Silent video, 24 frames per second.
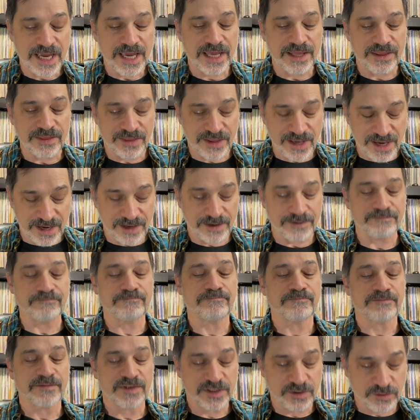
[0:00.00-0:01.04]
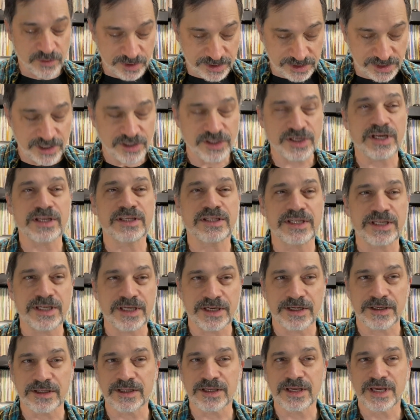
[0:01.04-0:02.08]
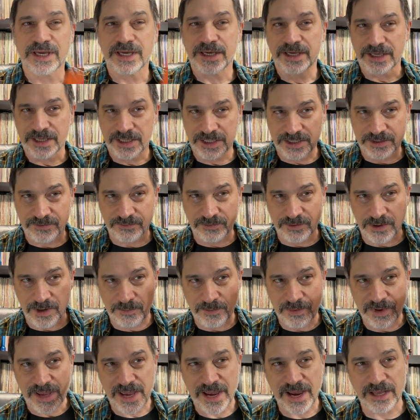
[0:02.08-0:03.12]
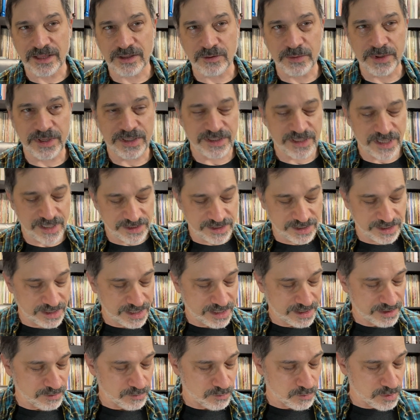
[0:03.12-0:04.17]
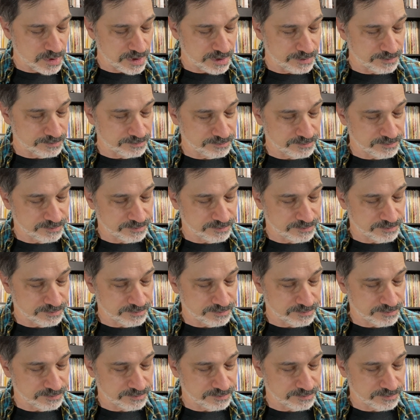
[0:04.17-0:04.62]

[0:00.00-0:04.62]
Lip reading: And then Strictly Gentile is from Halloween 1981.